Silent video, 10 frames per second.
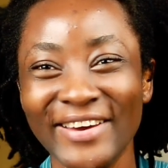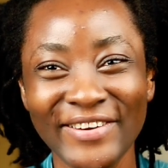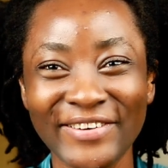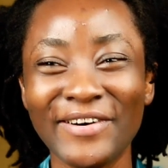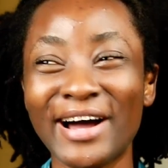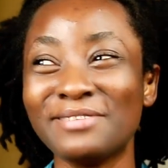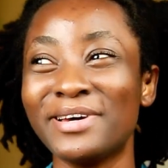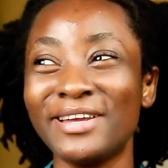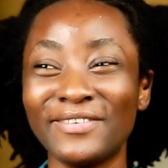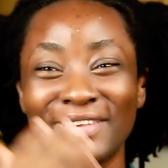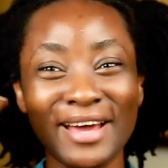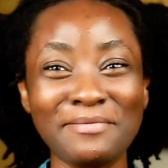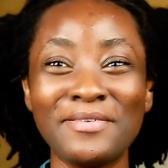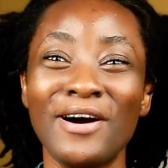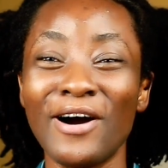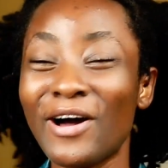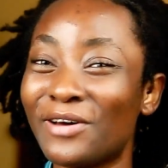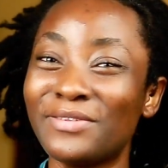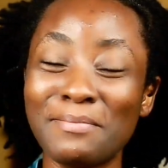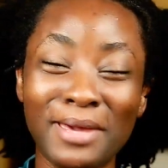You know, and
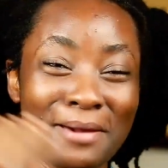all of them